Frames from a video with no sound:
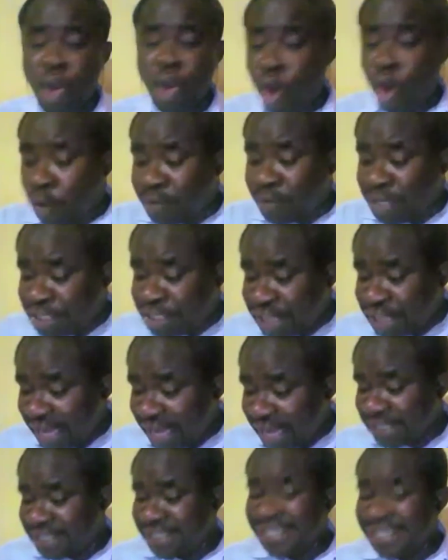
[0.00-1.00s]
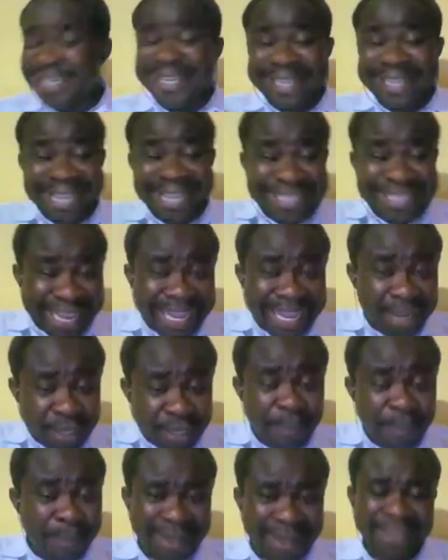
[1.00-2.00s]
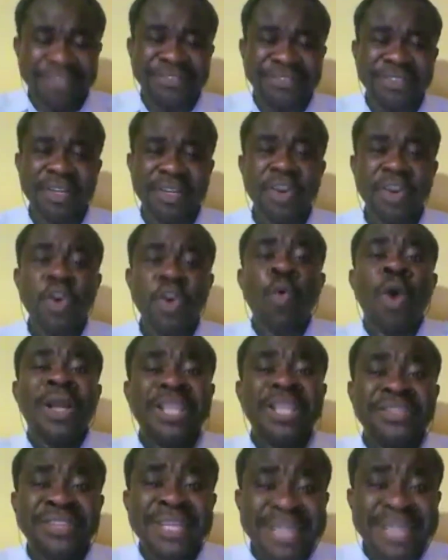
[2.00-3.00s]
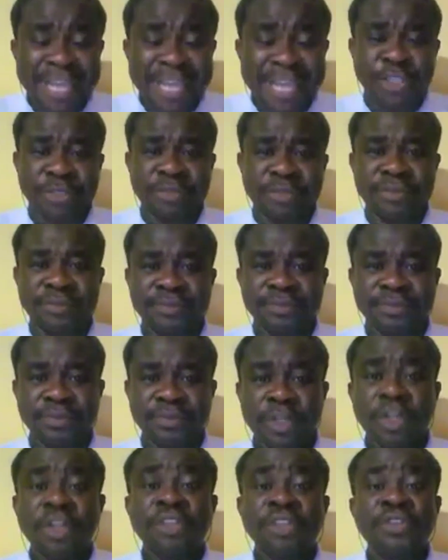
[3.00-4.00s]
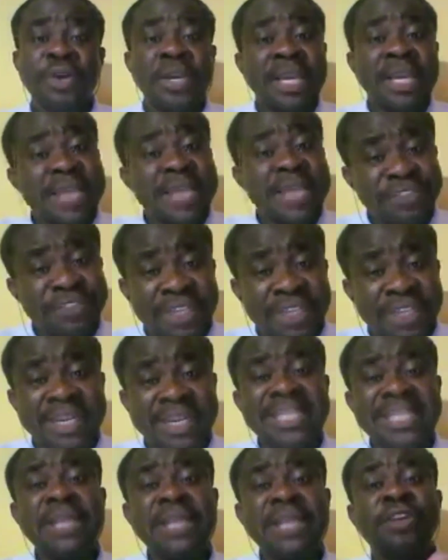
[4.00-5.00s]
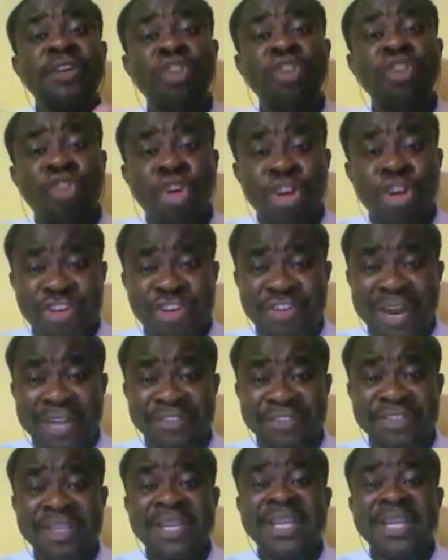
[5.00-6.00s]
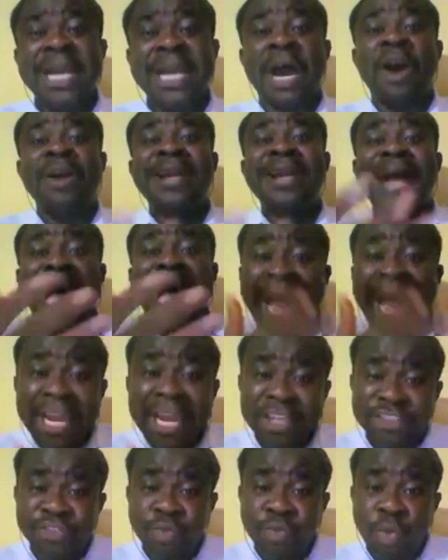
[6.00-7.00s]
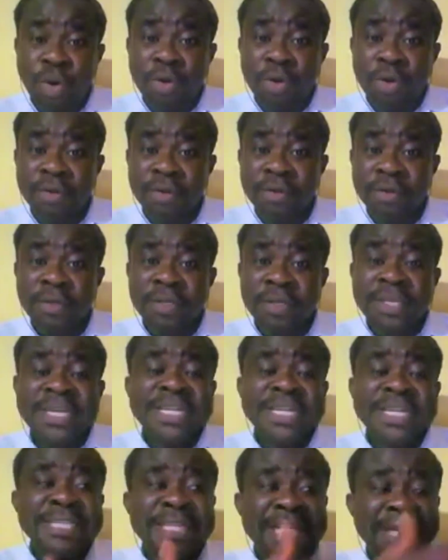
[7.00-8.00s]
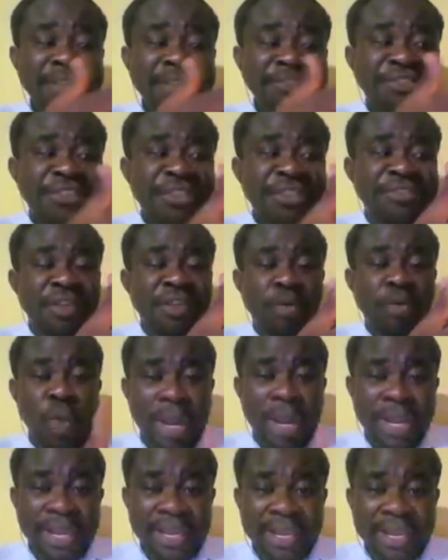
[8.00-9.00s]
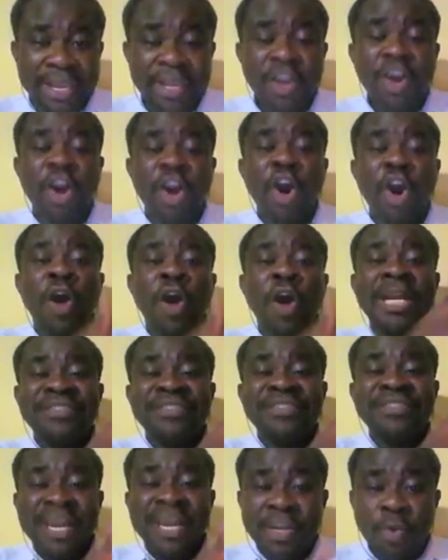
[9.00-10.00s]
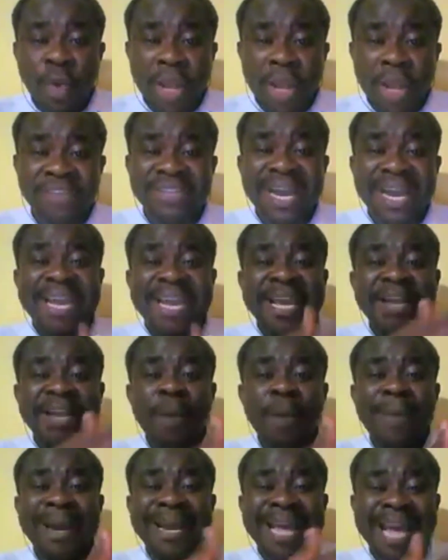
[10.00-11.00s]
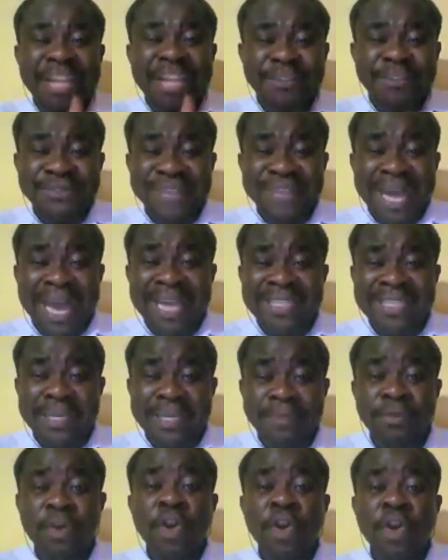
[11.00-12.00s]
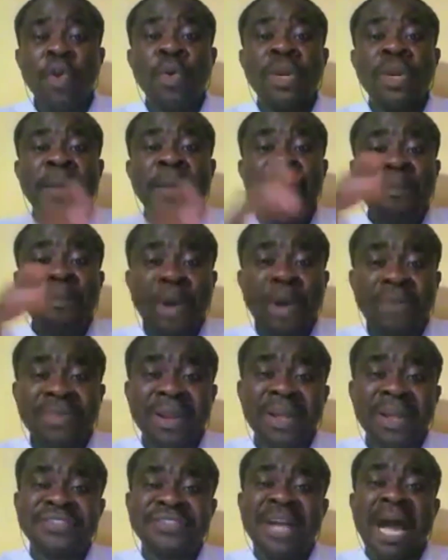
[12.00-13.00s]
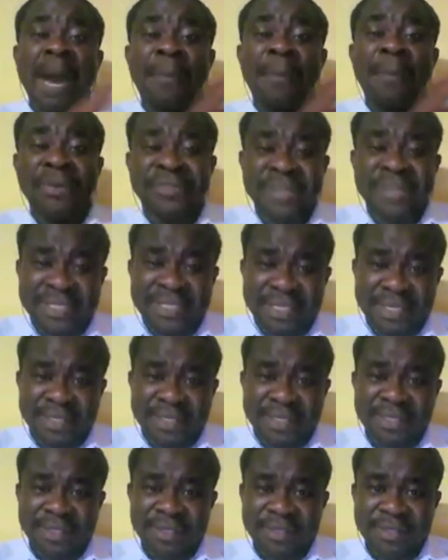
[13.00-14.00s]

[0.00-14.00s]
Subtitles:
of the change in that accounting policy. What is the nature? So in this case, then you're going to contrast that under IAS 1, this is the way, or these are the ways that income and expense items within profit and loss are presented.